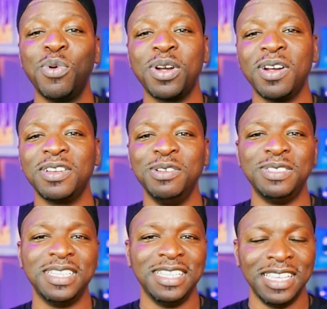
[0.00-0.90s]
your boy Kirk
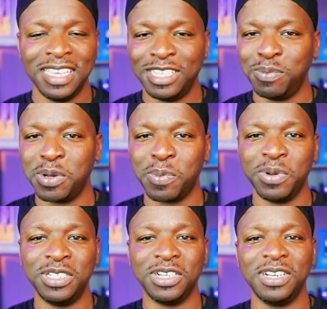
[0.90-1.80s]
Nugent, the Geek Speaker
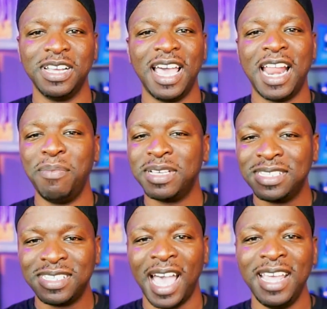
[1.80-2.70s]
Preacher, and I'm
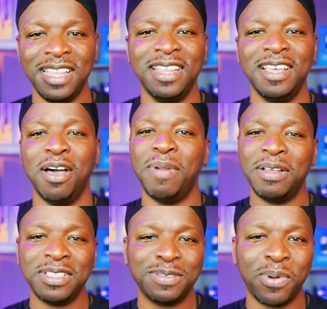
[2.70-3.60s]
excited
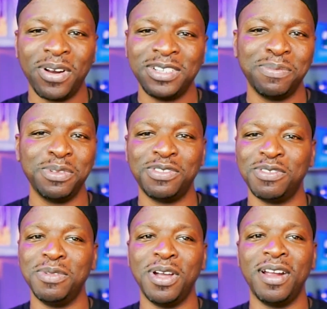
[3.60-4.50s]
about this partnership with
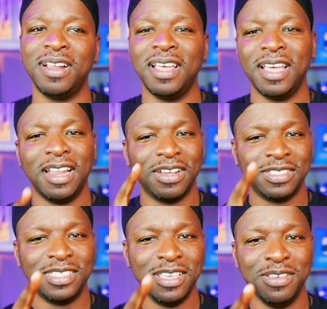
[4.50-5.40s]
StreamYard, and
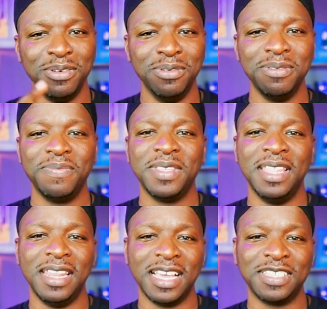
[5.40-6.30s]
I'll see you
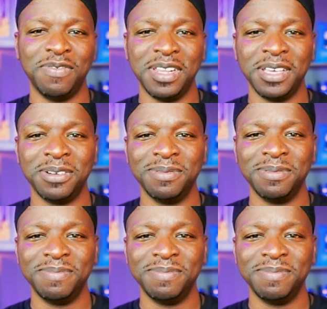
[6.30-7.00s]
in the next video.